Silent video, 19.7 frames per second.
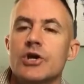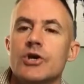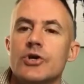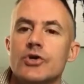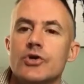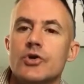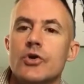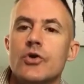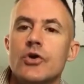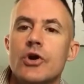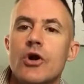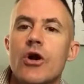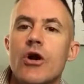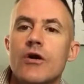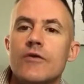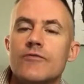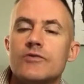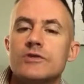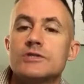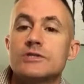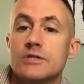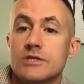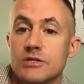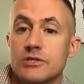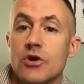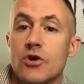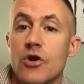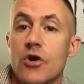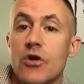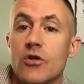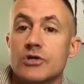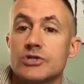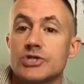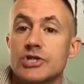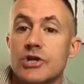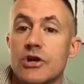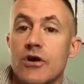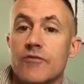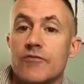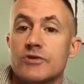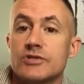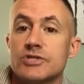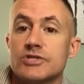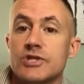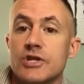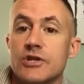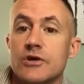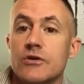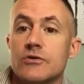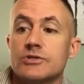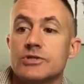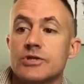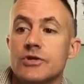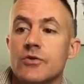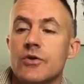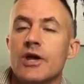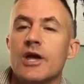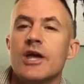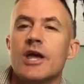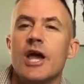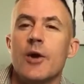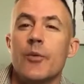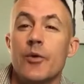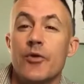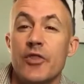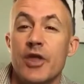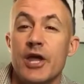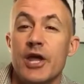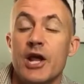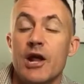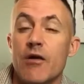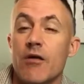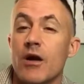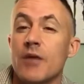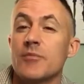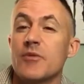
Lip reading: You go to conferences, oncology conferences I go to, and when they hear I'm